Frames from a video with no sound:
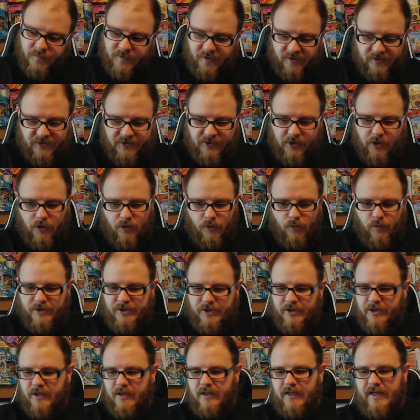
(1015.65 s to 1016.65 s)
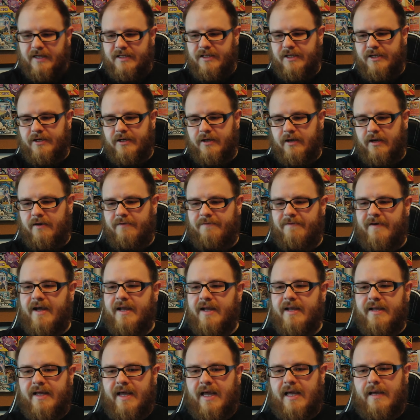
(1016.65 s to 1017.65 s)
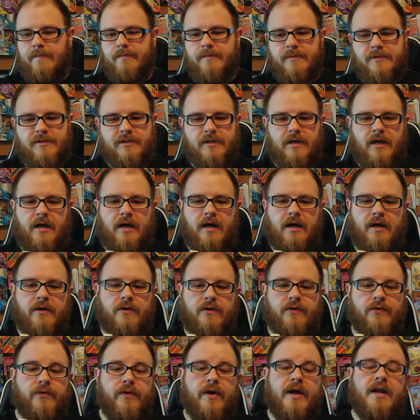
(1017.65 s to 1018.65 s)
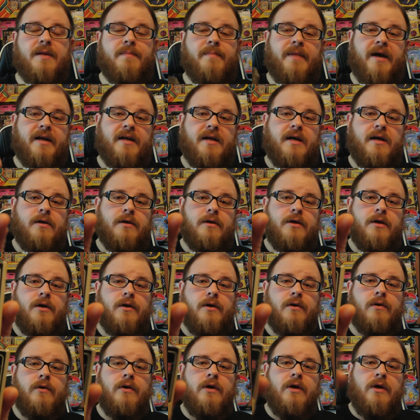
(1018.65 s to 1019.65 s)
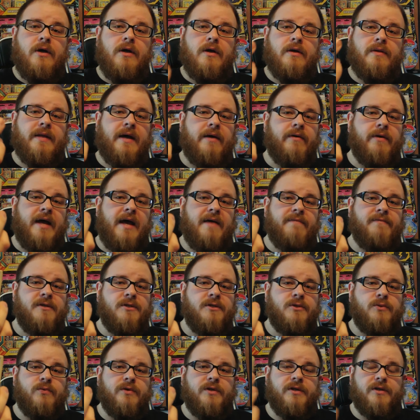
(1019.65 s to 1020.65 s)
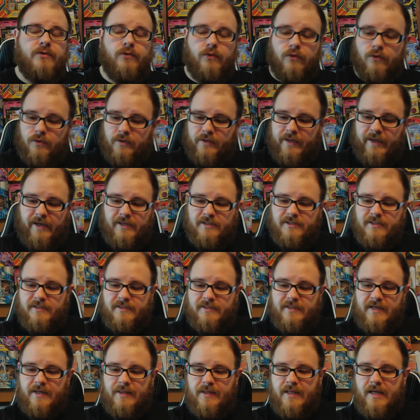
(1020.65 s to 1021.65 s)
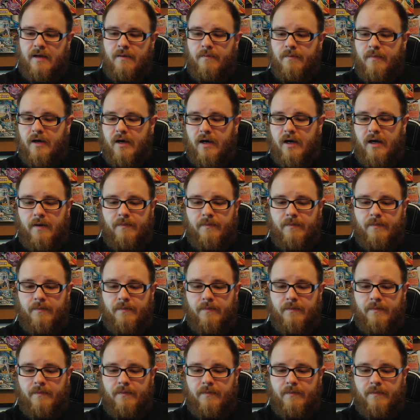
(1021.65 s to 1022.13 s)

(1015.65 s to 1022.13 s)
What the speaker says: So when you're collecting, you're going to find games created by Calico that have these really cool cases on them.